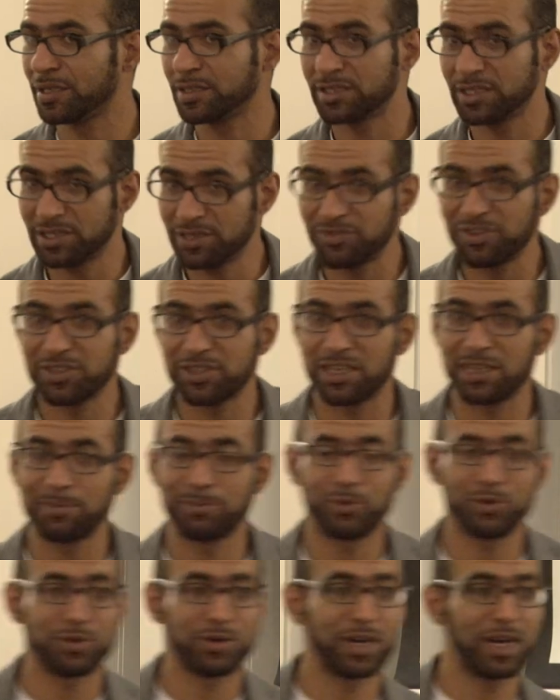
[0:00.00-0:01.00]
It is federal
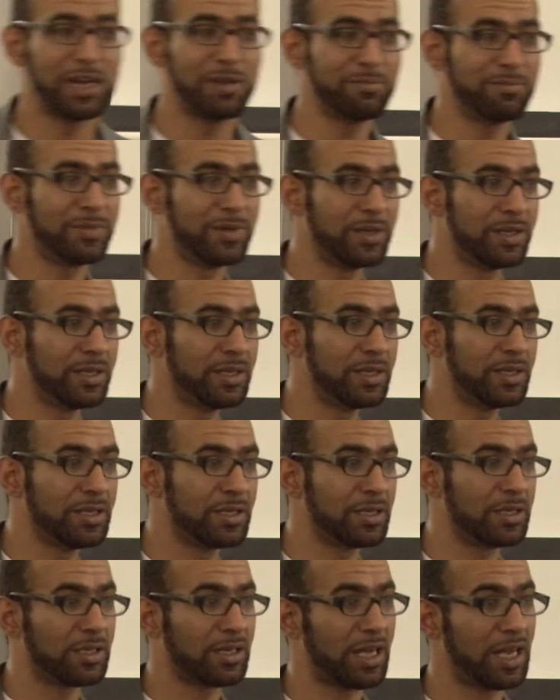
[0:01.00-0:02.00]
program.
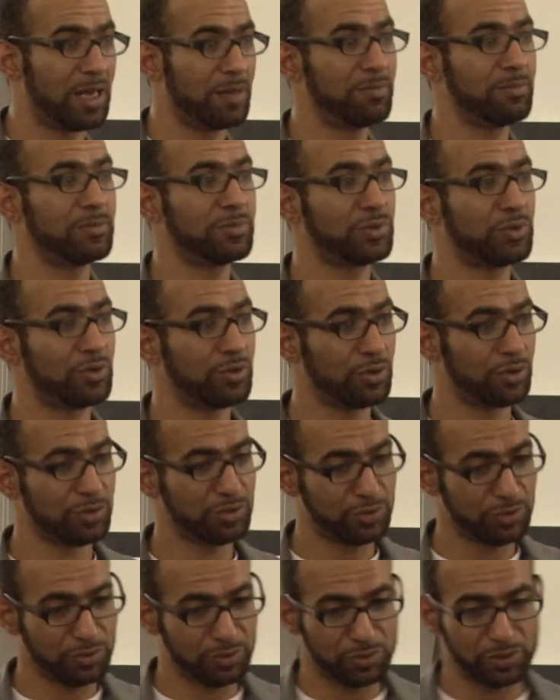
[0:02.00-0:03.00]
Come to go
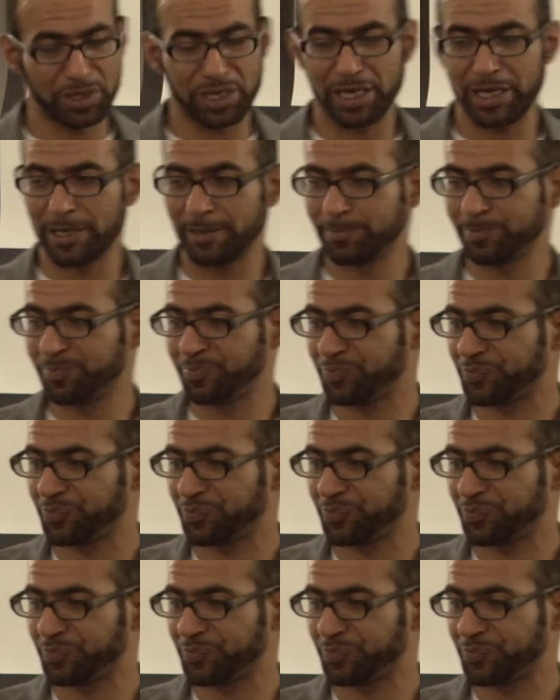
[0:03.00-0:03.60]
to um,